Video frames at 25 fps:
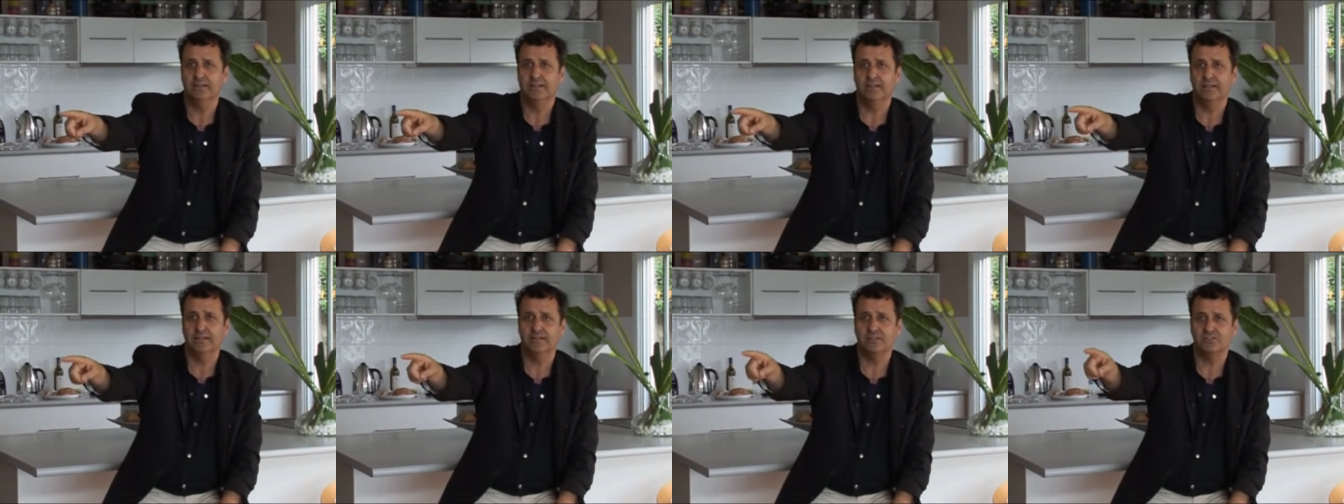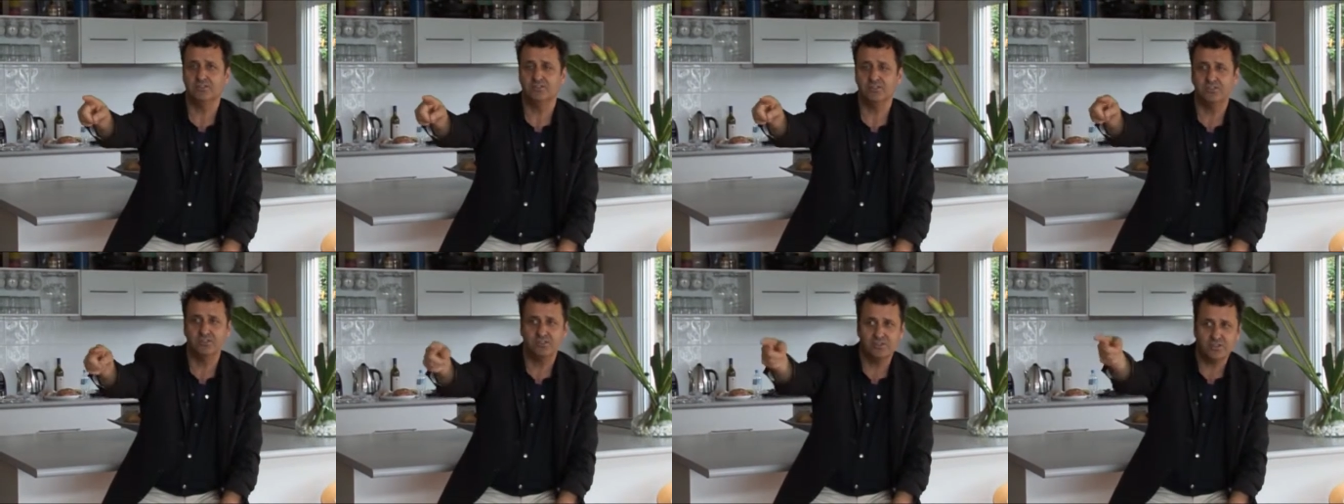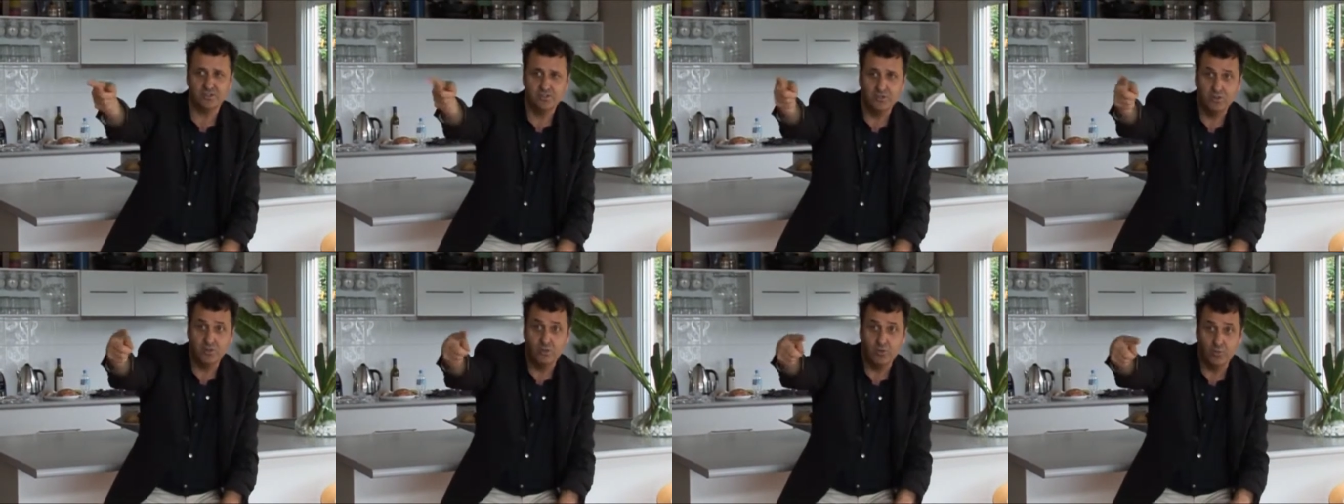And it's just
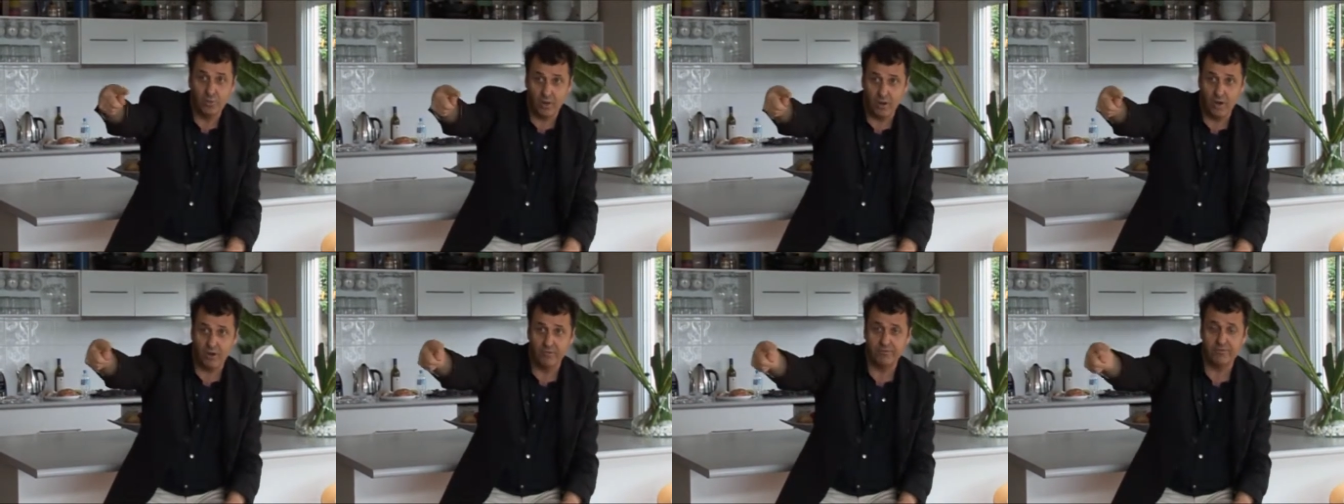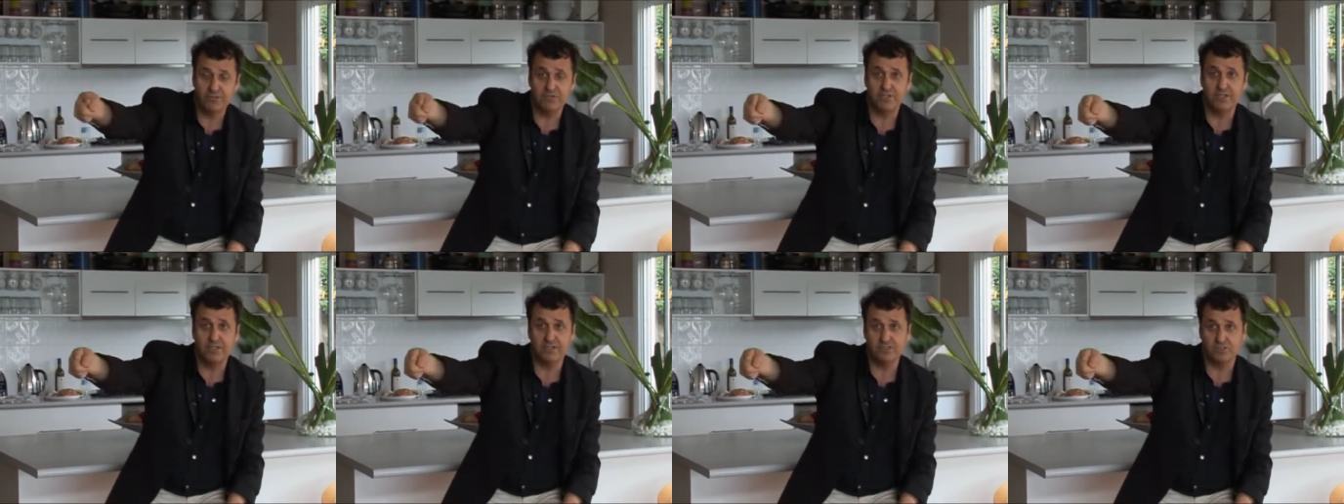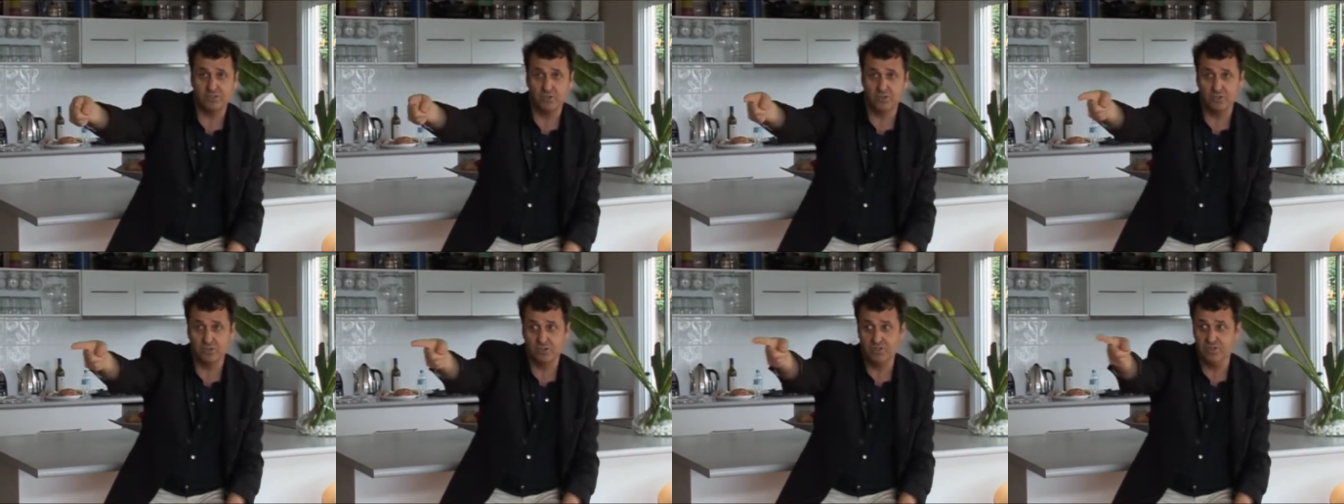a good, obviously
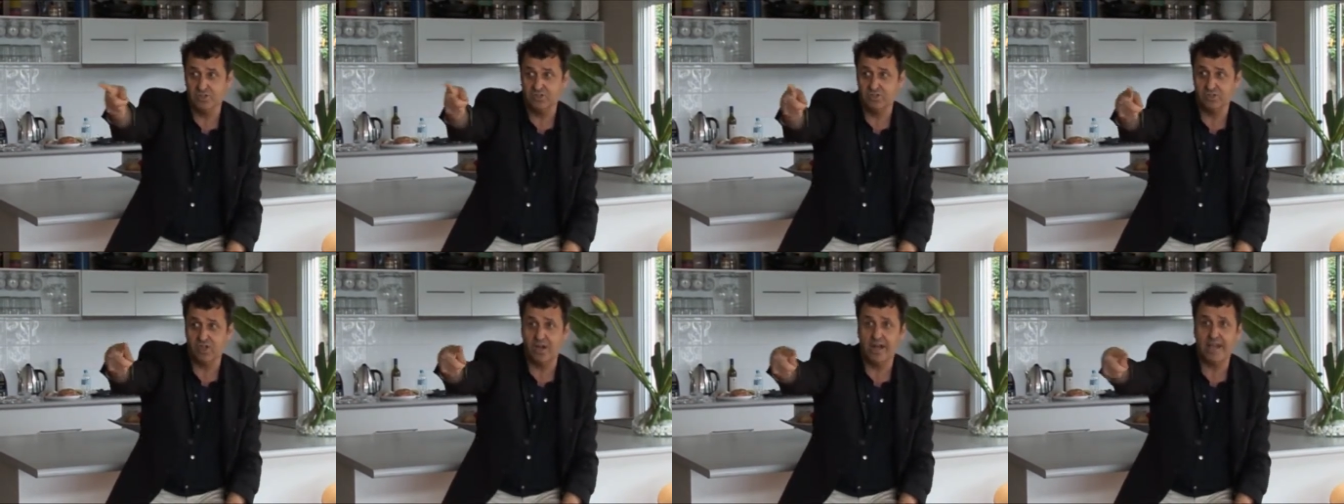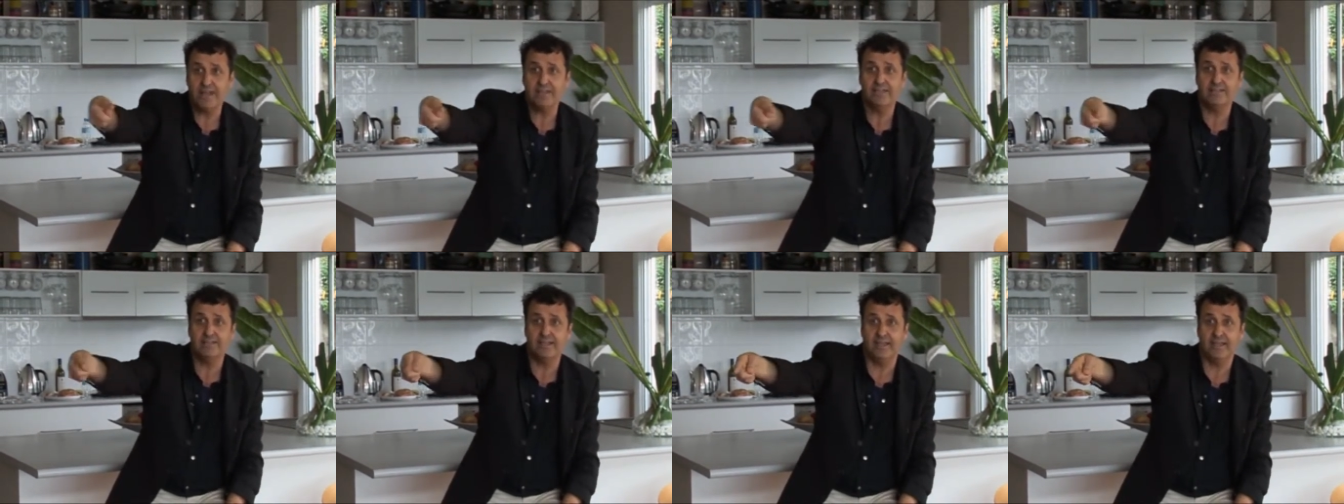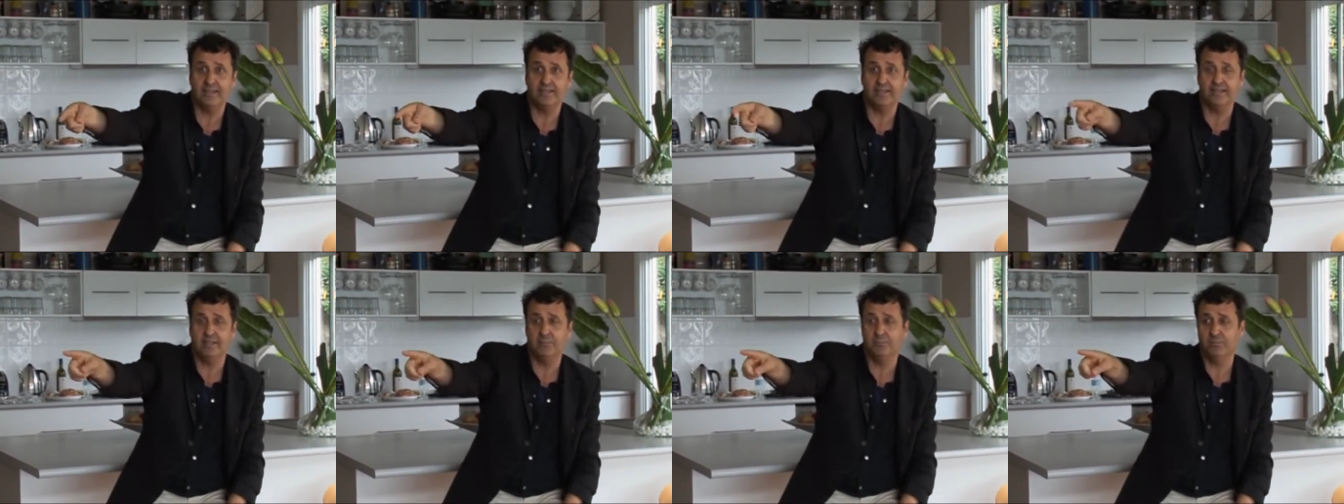it's a good design
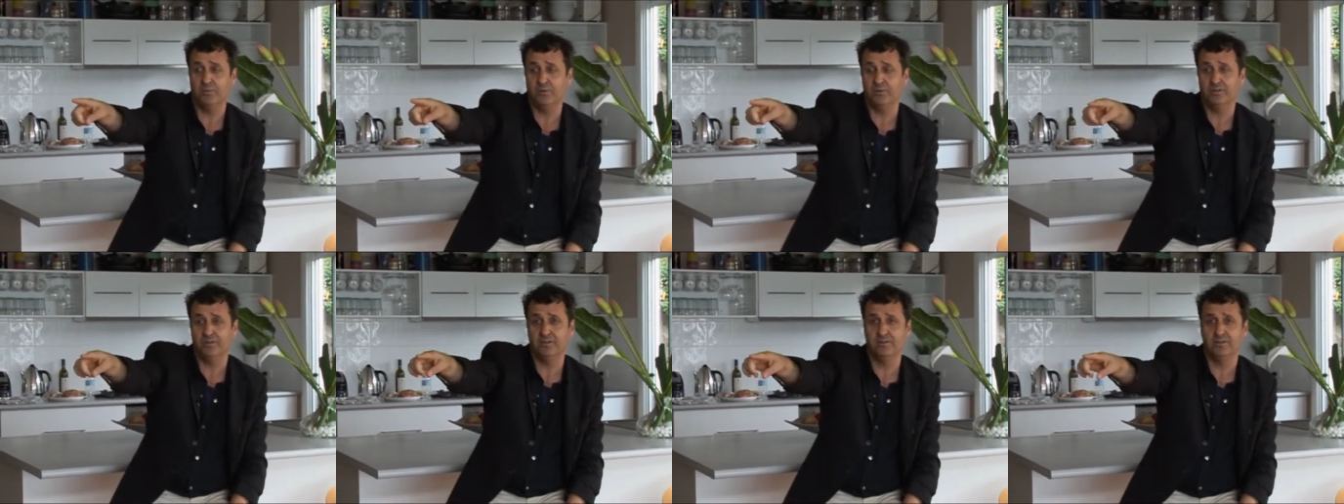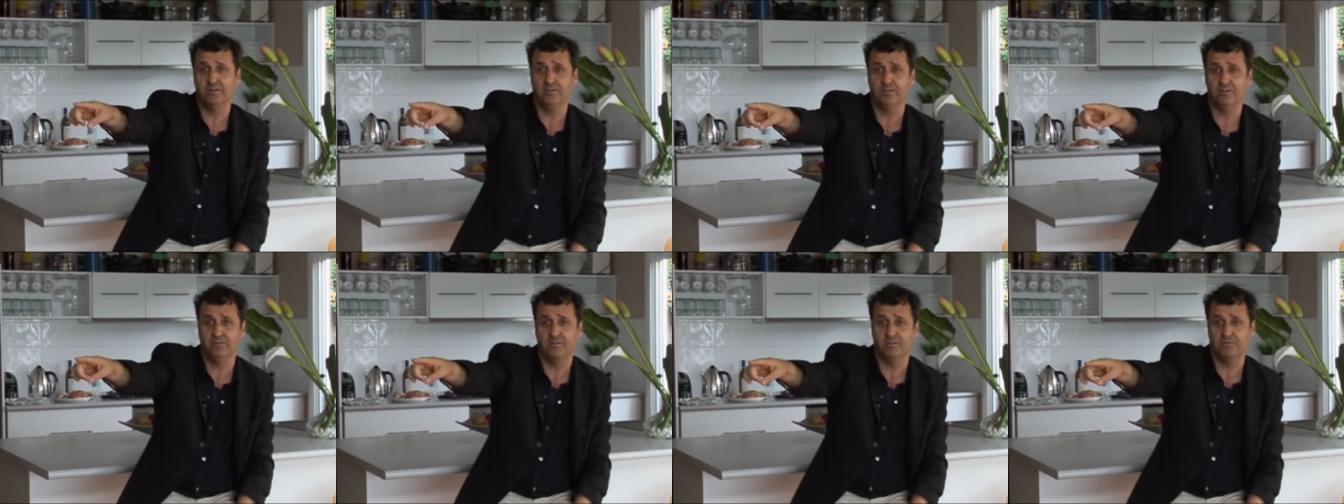technique putting the,